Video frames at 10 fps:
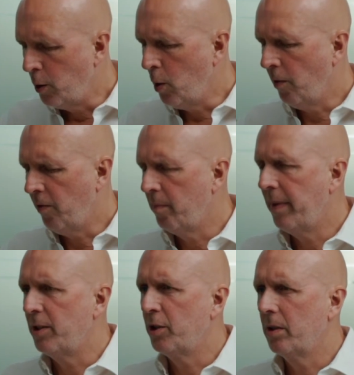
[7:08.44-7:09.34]
You often
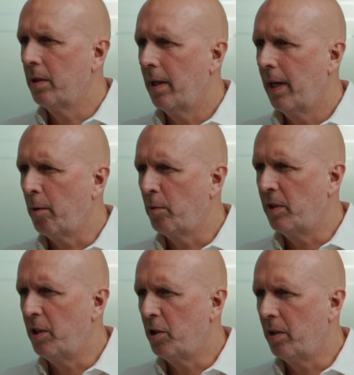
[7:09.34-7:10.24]
mention
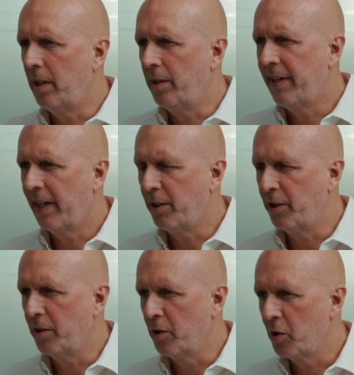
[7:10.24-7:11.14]
acquisition
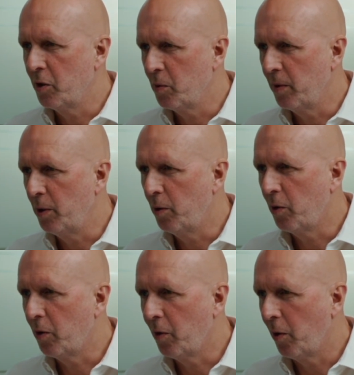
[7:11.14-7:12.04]
intelligence when you
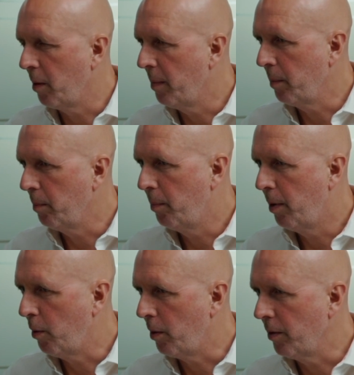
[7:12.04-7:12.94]
talk about
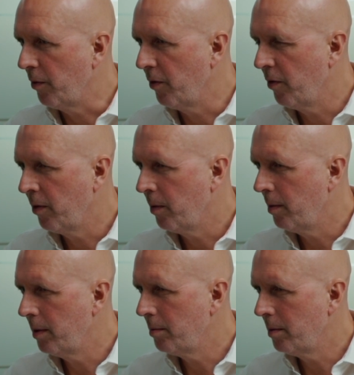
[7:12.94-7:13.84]
POCUS.
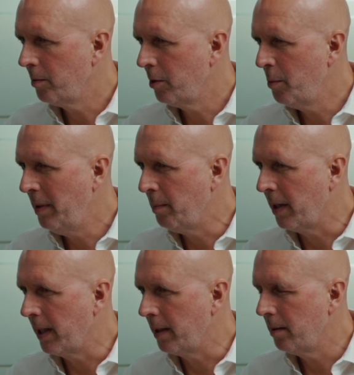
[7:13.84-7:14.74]
Well, what do you mean
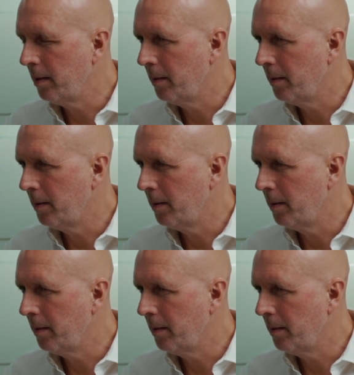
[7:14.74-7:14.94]
by that?